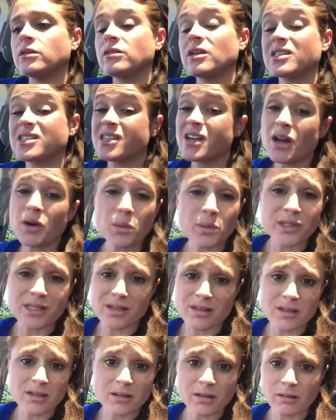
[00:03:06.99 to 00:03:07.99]
That's not always
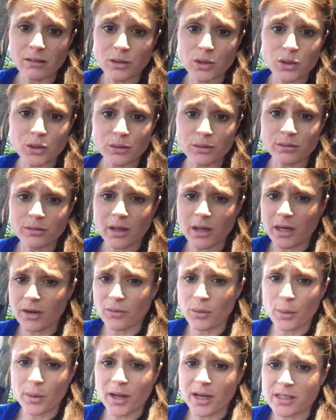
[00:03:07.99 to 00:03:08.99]
necessarily true. Not
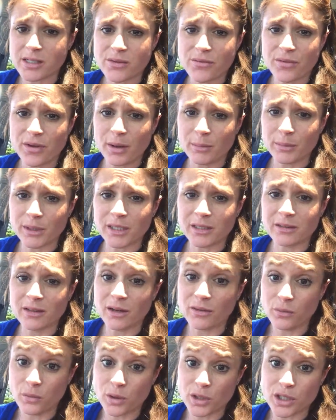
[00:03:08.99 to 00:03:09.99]
everyone has a family,
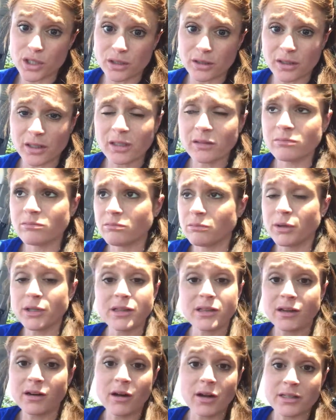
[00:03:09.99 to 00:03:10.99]
unfortunately. But
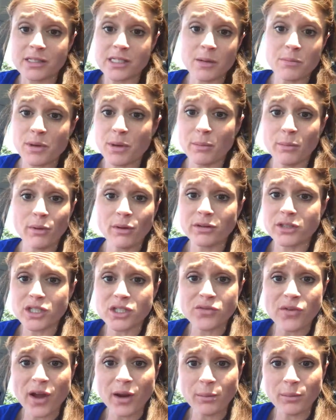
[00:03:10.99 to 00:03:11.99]
some people are
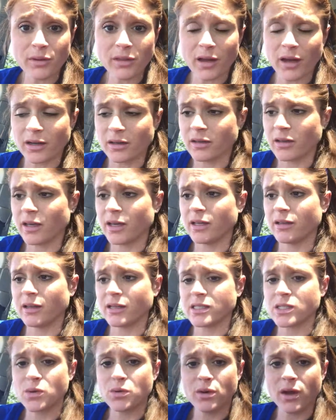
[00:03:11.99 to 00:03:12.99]
just fine with that, and
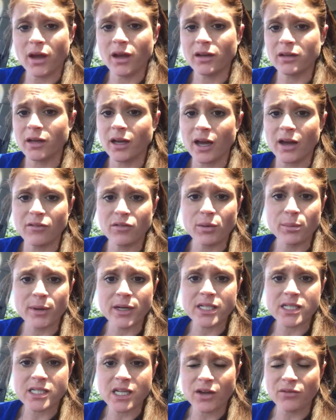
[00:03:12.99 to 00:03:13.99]
that's okay.
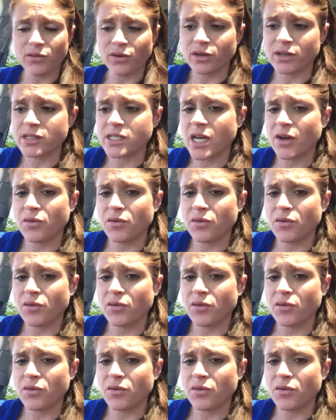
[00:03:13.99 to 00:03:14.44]
Everybody's diverse.